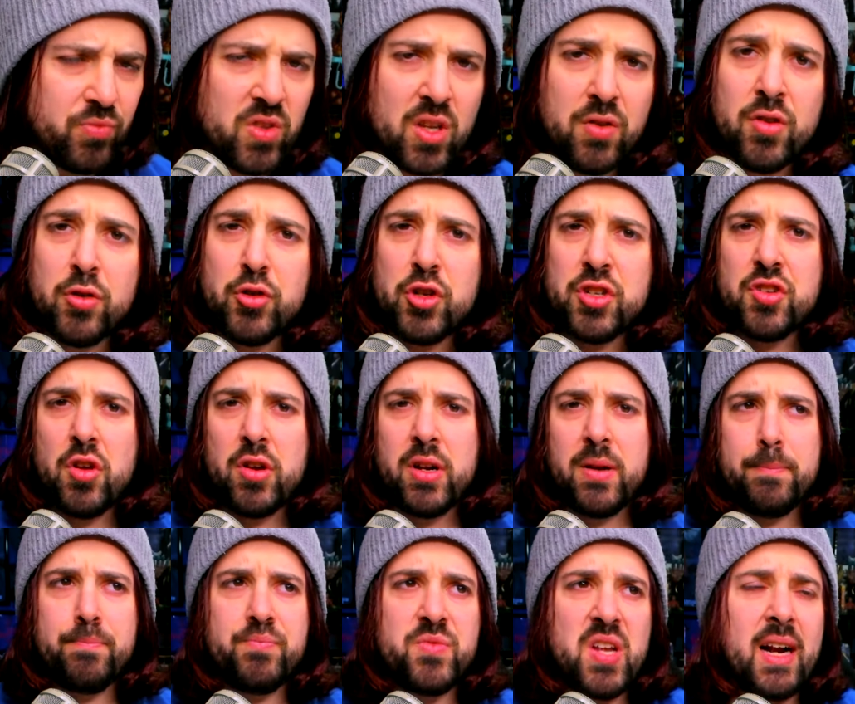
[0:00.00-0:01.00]
So, just on
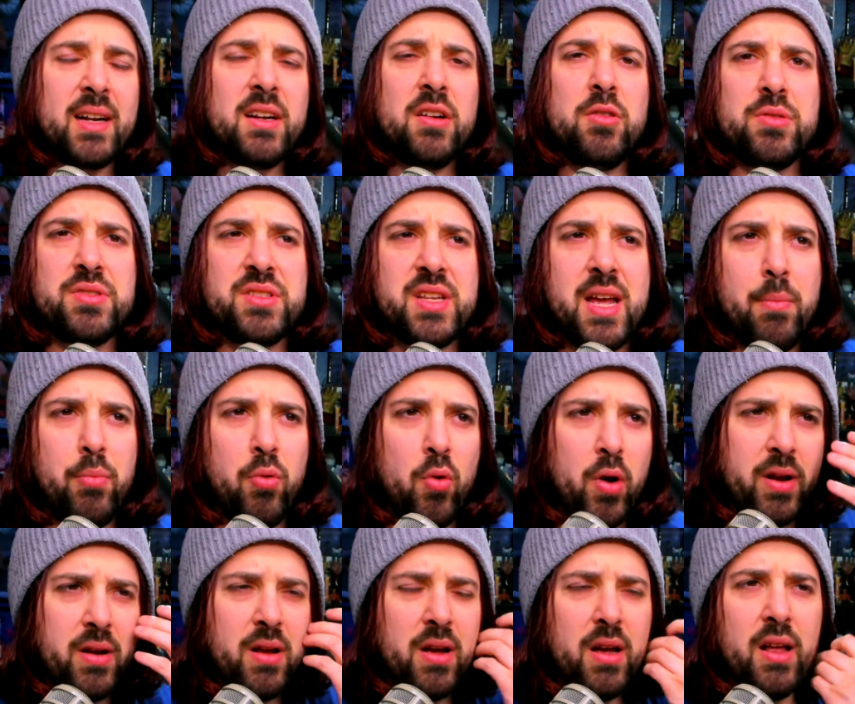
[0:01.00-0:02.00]
a technical
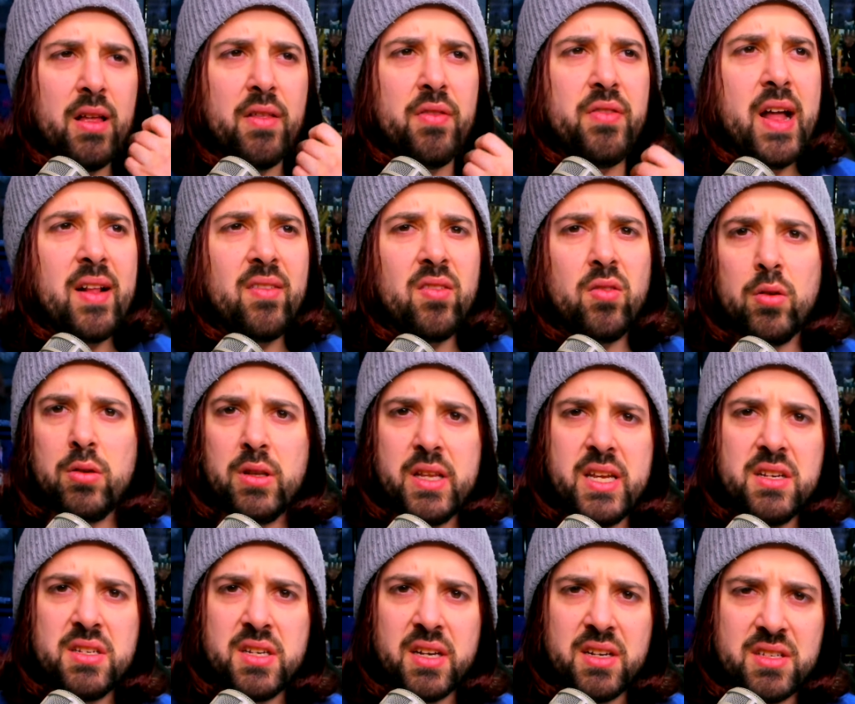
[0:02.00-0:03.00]
standpoint, that's the
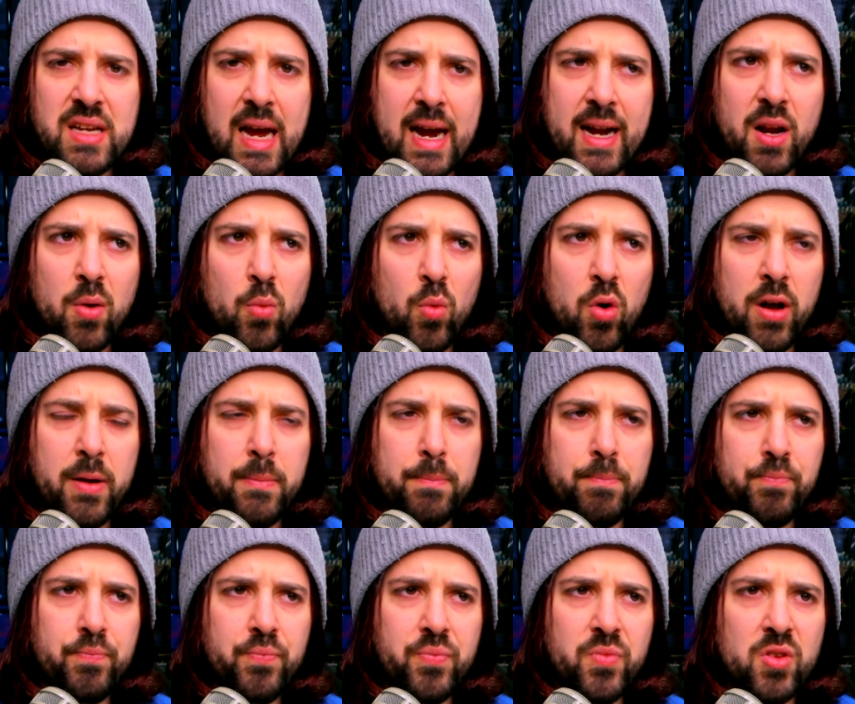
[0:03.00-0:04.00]
least exciting
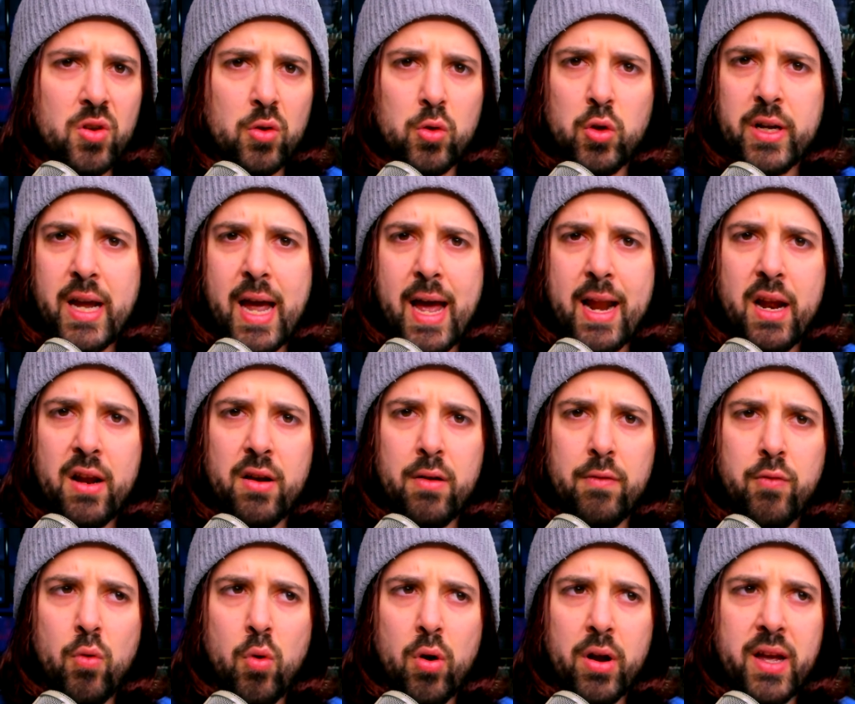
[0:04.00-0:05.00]
one to look at in a
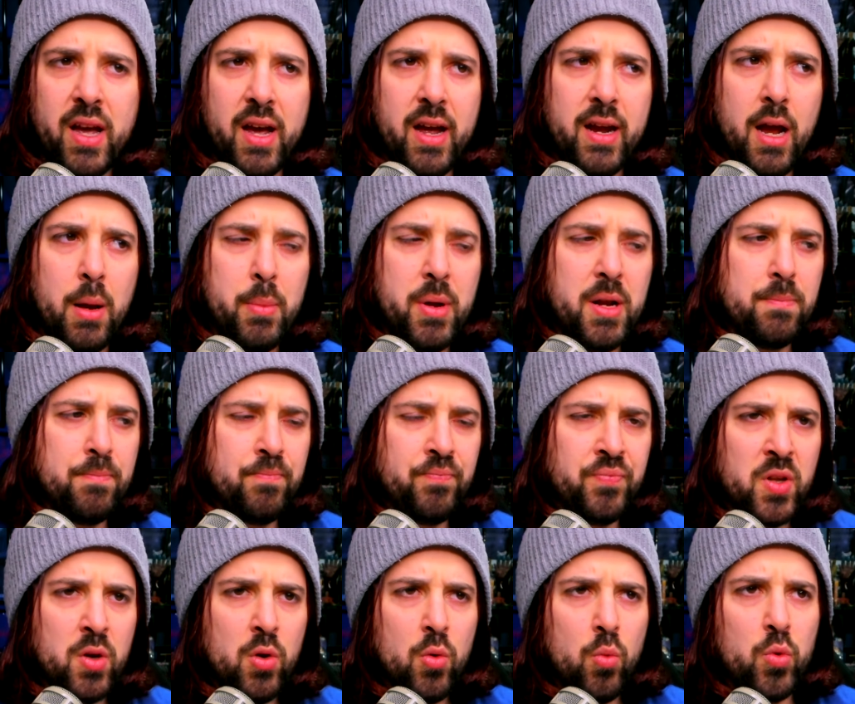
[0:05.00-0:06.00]
4K. I mean,
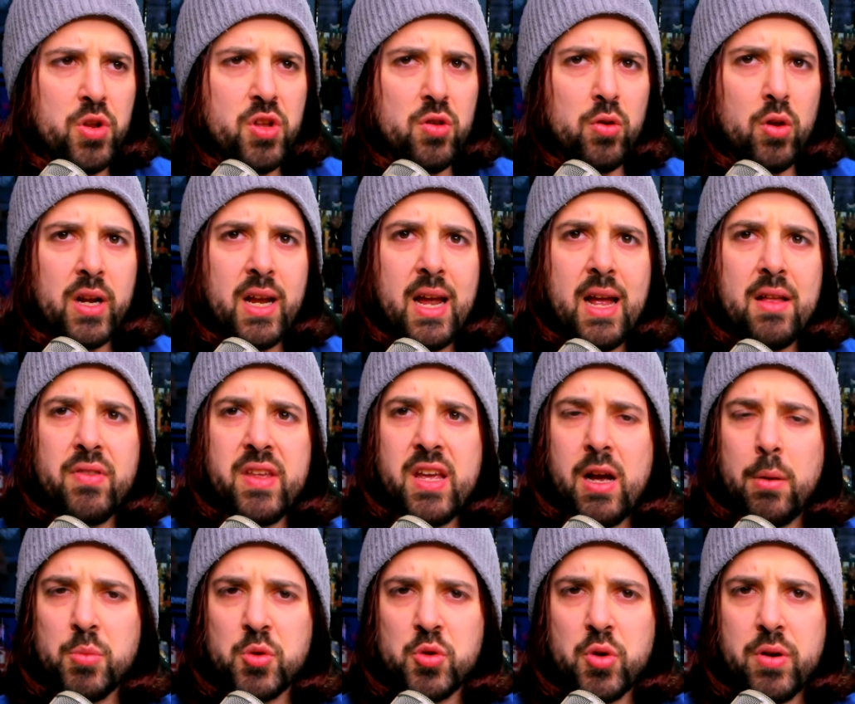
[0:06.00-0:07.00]
when you look at the
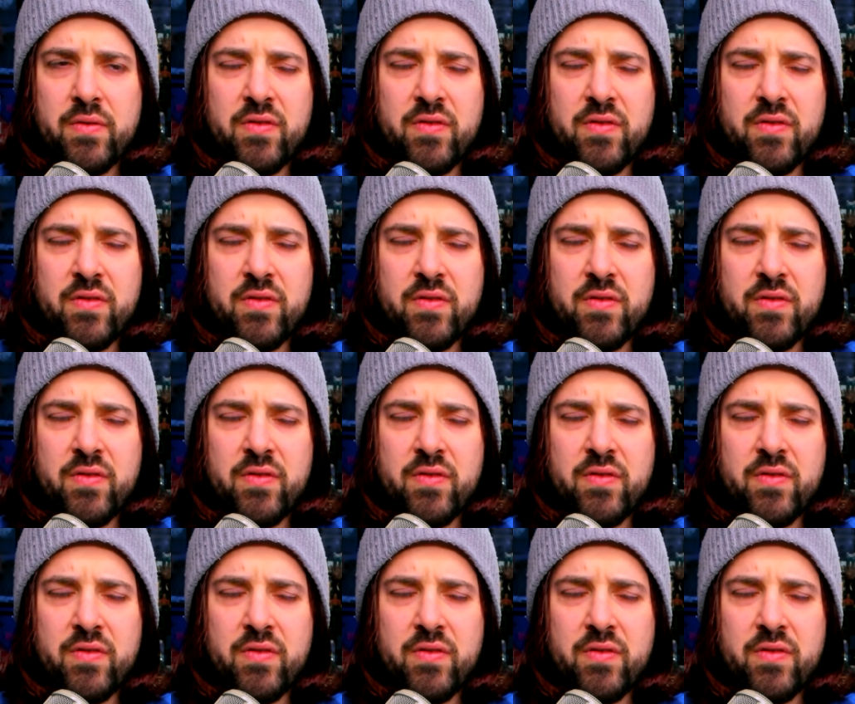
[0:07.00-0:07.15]
Elm Street